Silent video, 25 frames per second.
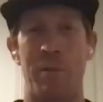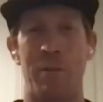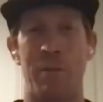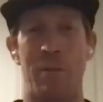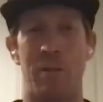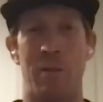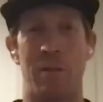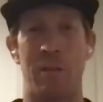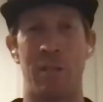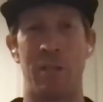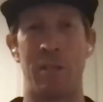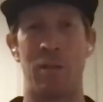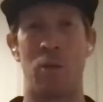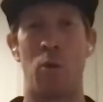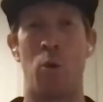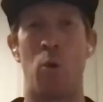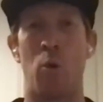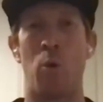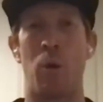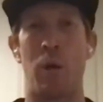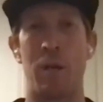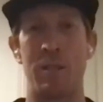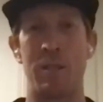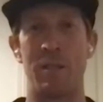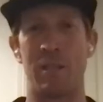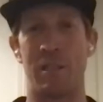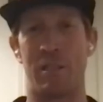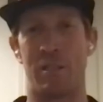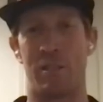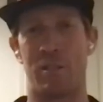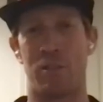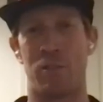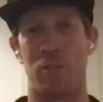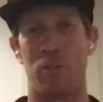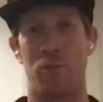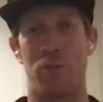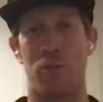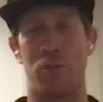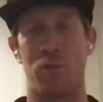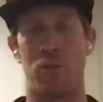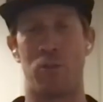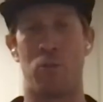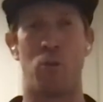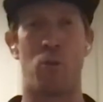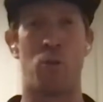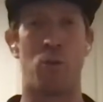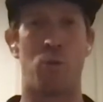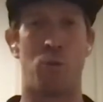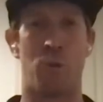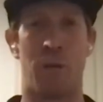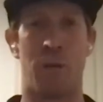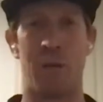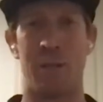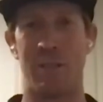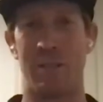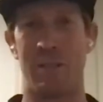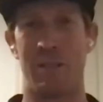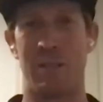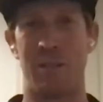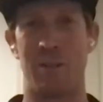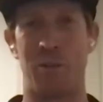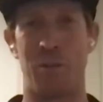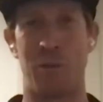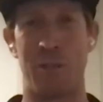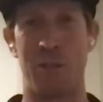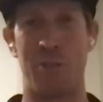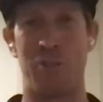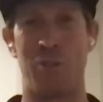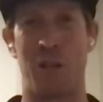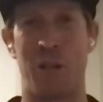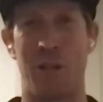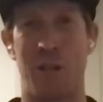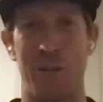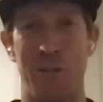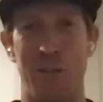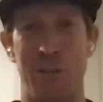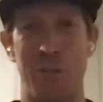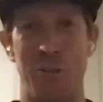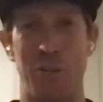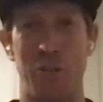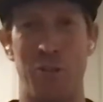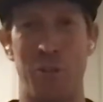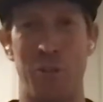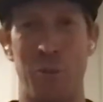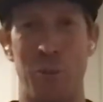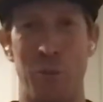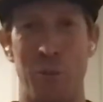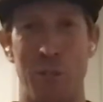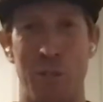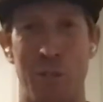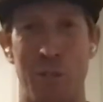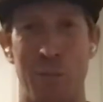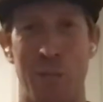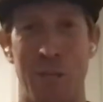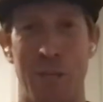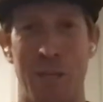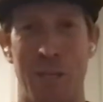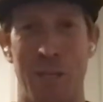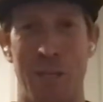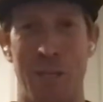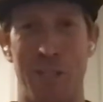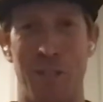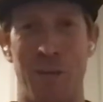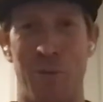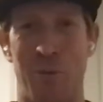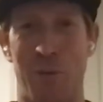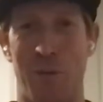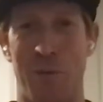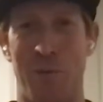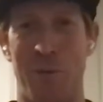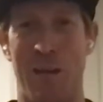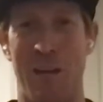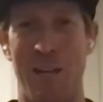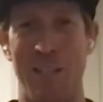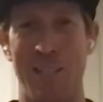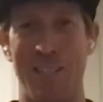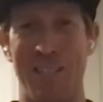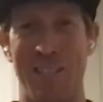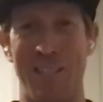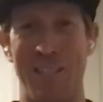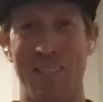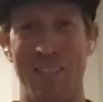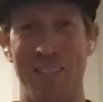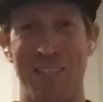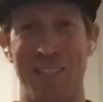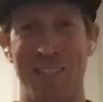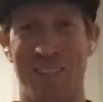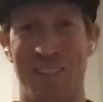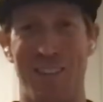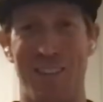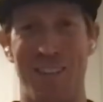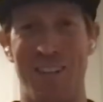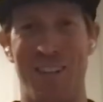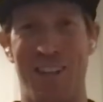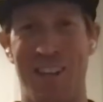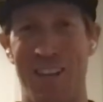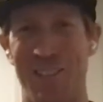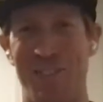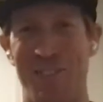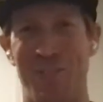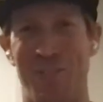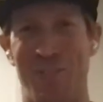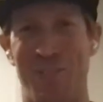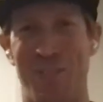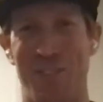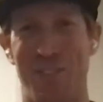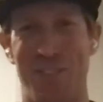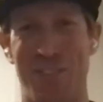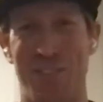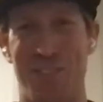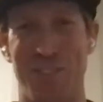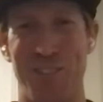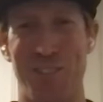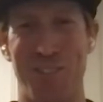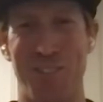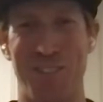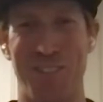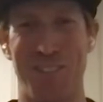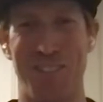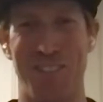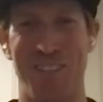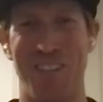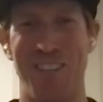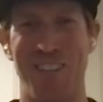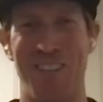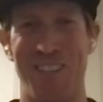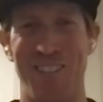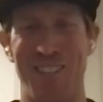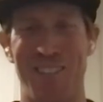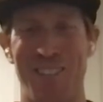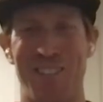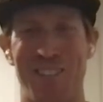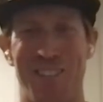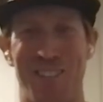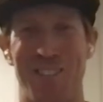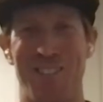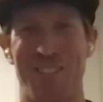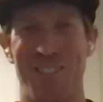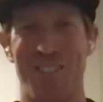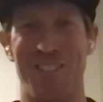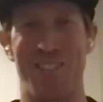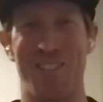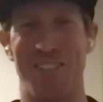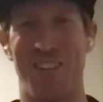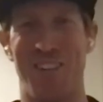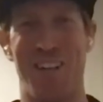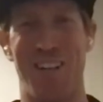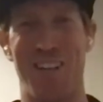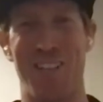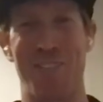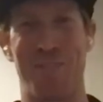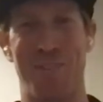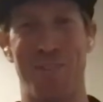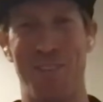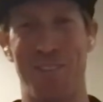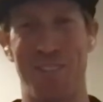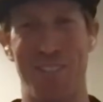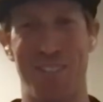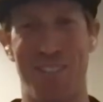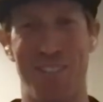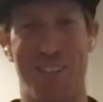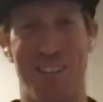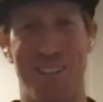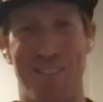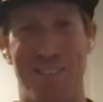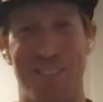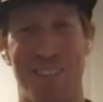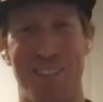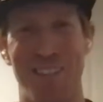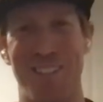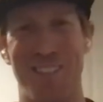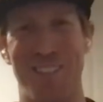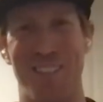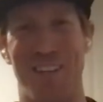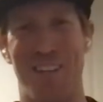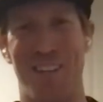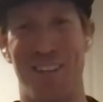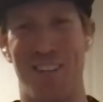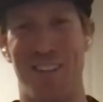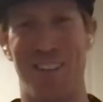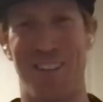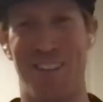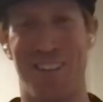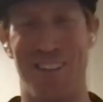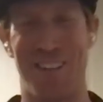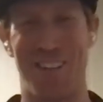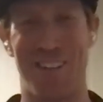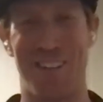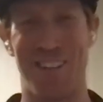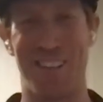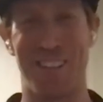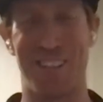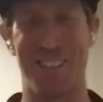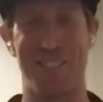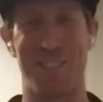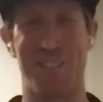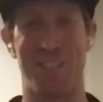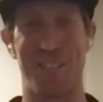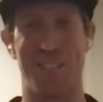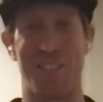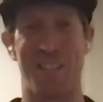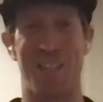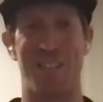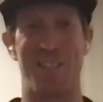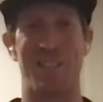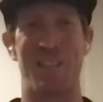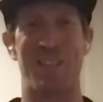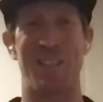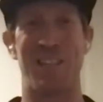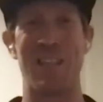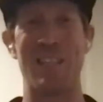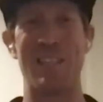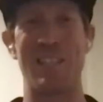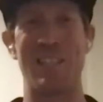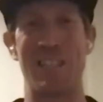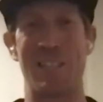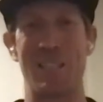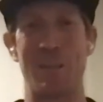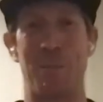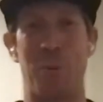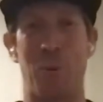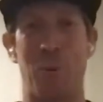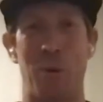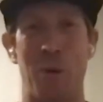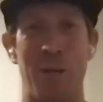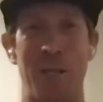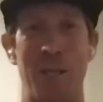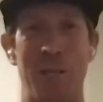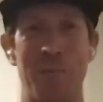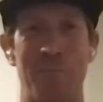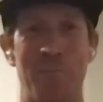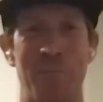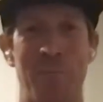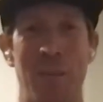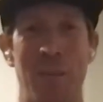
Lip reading: happened, they're always an excuse, or they're always straight out the excuse book. And to me, that's not what I'm asking. I didn't ask for an excuse. I asked what, you know what I mean? So you sort of see, so that's disappointing.